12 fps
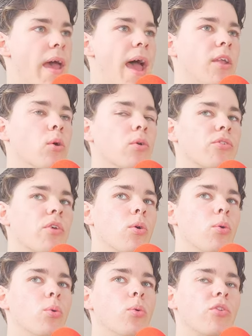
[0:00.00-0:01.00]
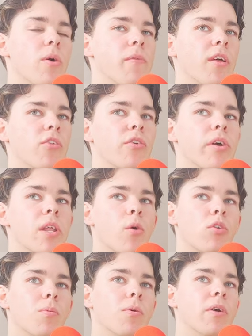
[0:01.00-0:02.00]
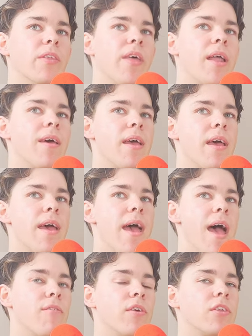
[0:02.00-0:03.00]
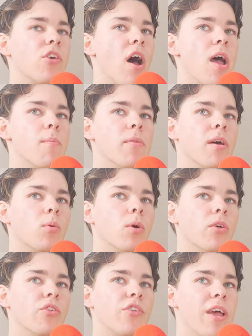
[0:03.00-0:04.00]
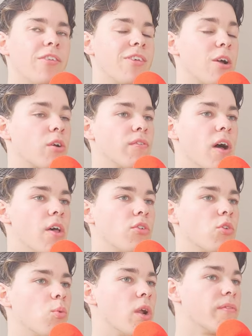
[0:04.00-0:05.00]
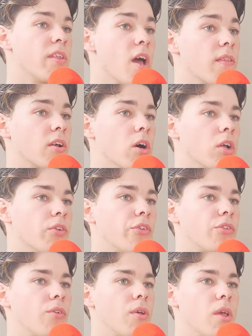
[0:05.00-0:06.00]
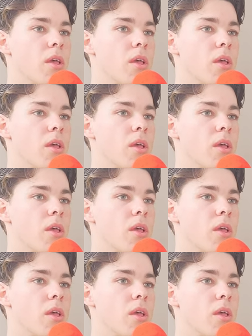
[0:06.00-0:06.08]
And also something that's really notable is that every time there was a sacrifice to one of the other gods,